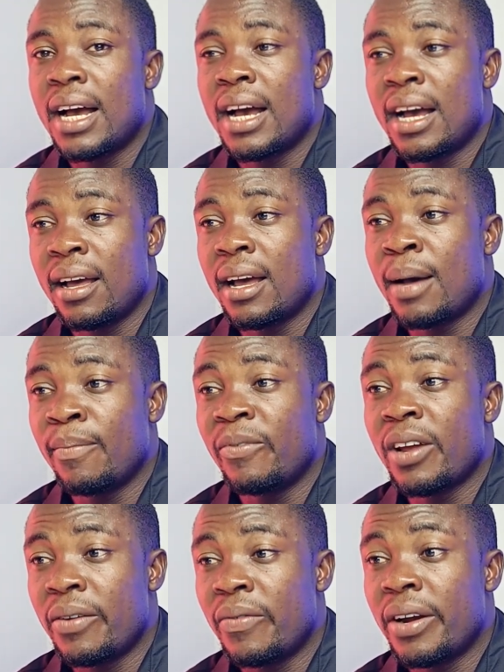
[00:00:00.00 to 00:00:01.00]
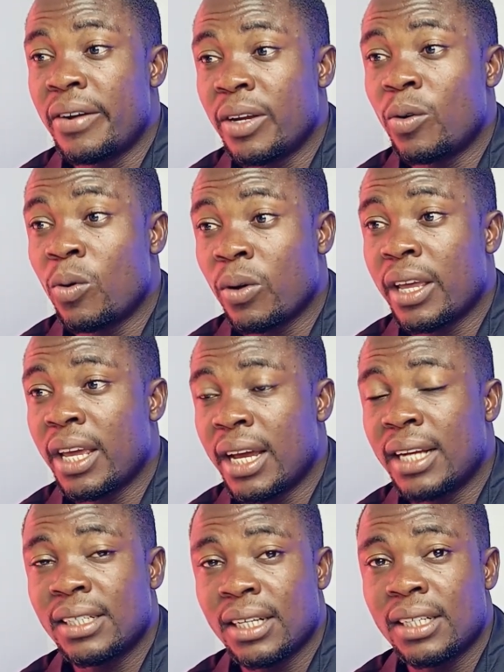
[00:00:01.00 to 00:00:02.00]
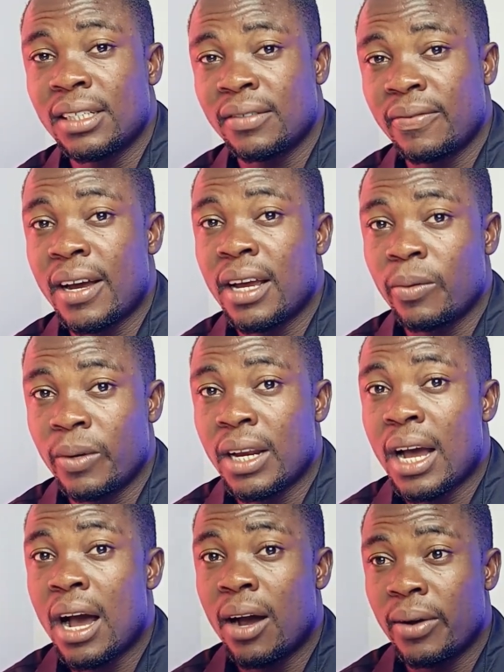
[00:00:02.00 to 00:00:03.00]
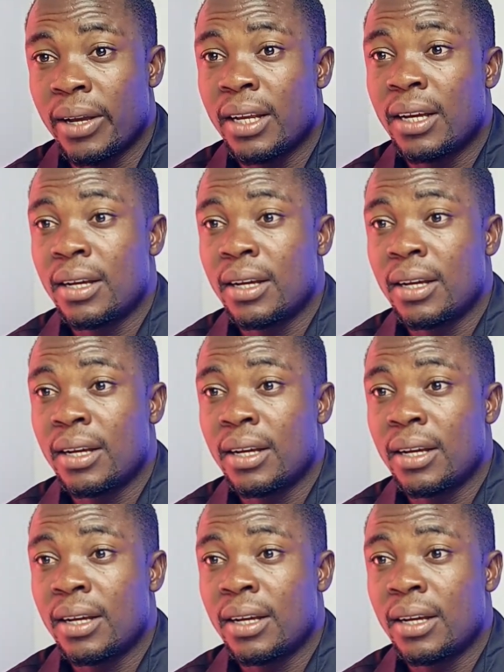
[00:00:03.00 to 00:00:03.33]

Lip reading: am very okay and satisfied with how